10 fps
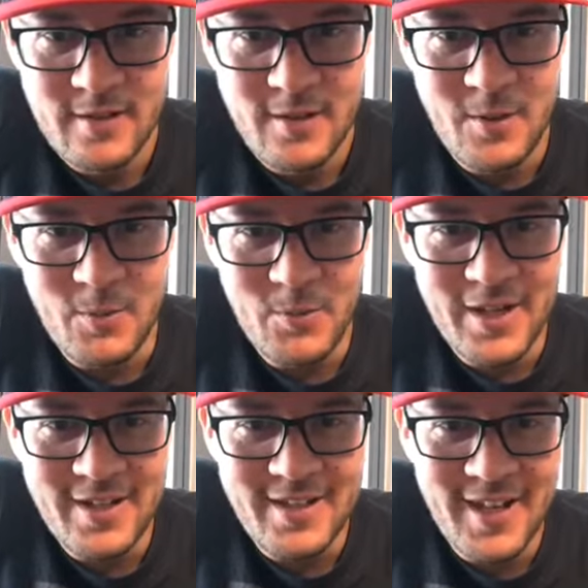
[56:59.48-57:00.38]

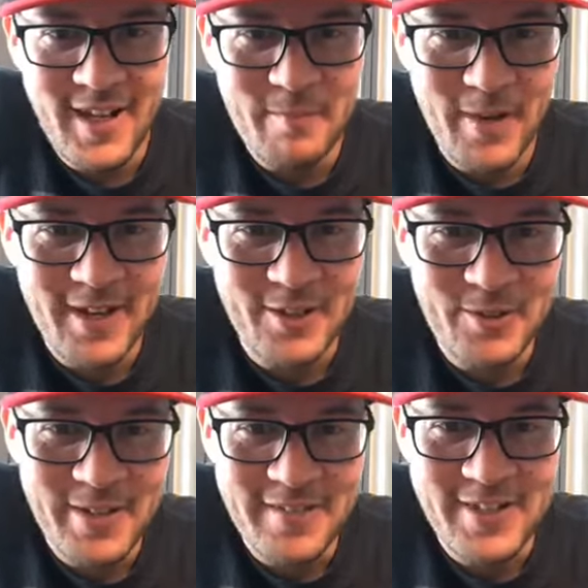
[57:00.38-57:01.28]
When did they get
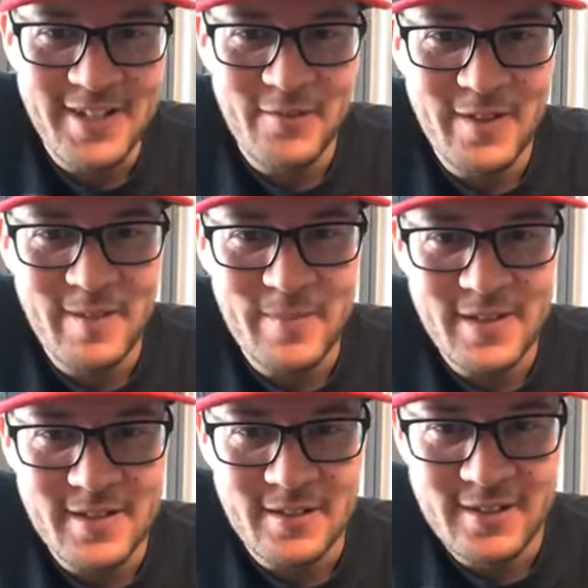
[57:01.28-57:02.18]
microwaves in the
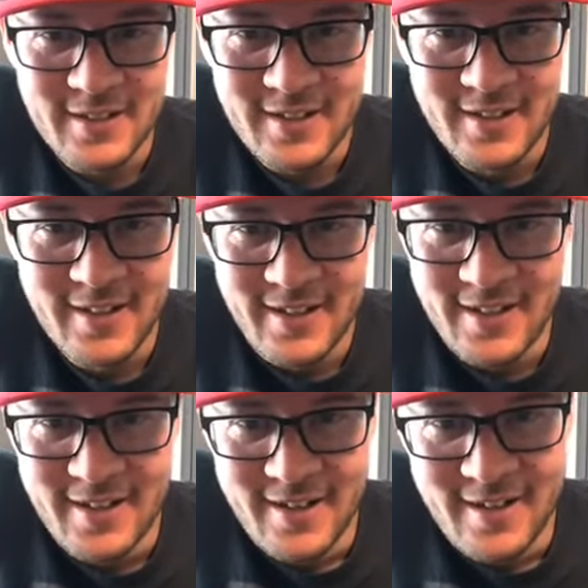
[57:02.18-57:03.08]
Philippines?
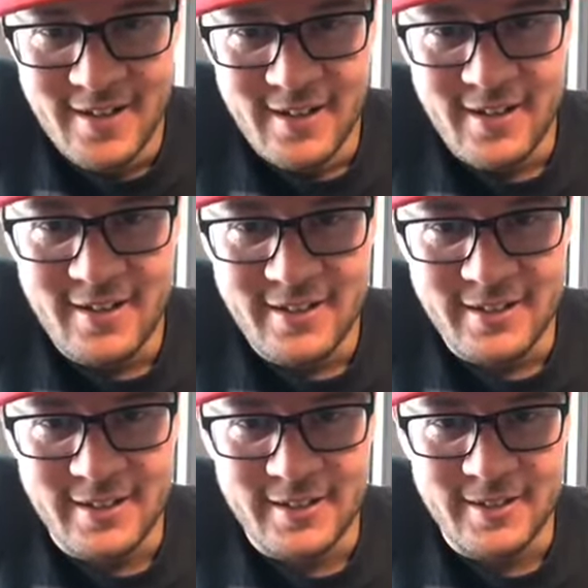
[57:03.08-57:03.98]
Oh,
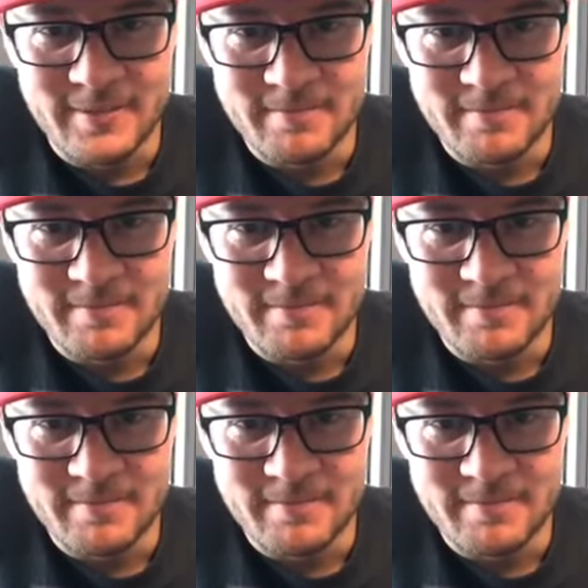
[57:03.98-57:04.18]
Lucas.